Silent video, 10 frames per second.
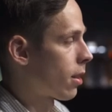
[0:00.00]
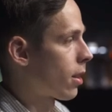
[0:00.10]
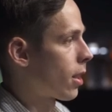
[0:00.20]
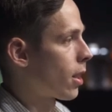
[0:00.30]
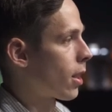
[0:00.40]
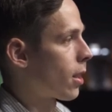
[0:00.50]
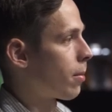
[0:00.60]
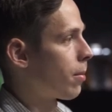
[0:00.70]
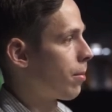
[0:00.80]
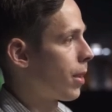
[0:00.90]
uh,
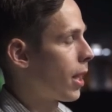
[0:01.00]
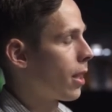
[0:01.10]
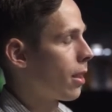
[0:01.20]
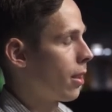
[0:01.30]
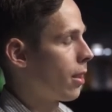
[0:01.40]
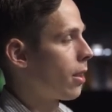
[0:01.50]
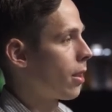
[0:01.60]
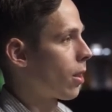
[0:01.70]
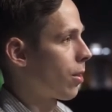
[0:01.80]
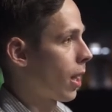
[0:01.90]
they you
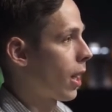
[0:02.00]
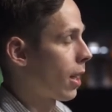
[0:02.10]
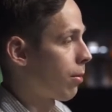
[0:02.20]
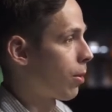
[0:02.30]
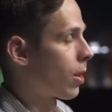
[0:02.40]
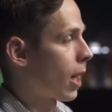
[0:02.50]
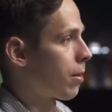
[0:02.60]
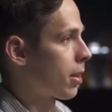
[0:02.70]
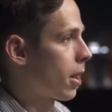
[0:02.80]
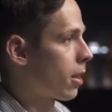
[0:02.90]
know I had full
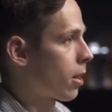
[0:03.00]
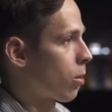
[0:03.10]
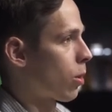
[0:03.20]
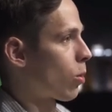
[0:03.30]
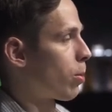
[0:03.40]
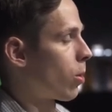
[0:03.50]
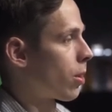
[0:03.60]
conversations with the reporters.